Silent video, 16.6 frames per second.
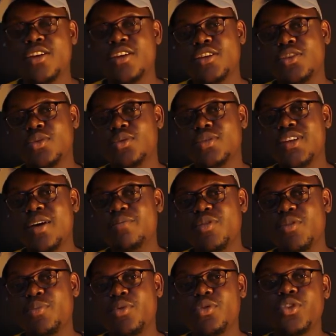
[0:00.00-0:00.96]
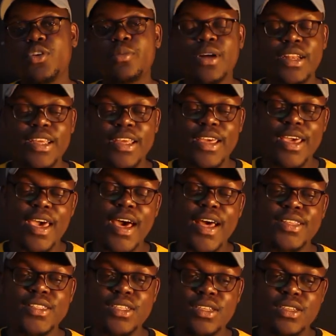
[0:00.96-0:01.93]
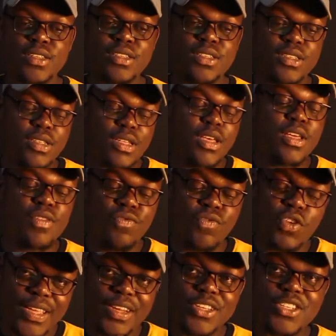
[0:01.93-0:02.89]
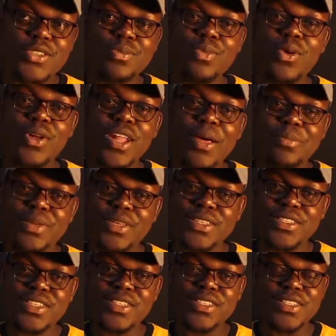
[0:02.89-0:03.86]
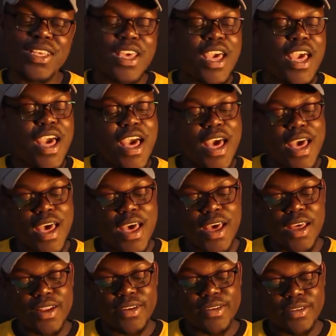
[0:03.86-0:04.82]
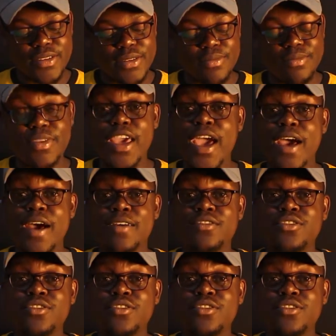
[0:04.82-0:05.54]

so some people normally cut it in, in a smaller pieces and yeah,